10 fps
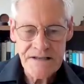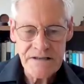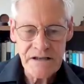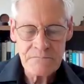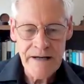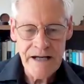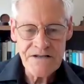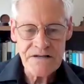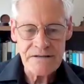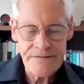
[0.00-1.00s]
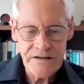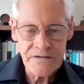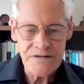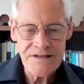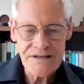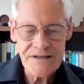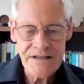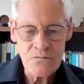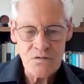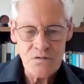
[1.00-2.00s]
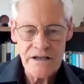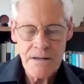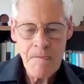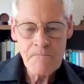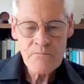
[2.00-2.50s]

So you can imagine the frequencies that water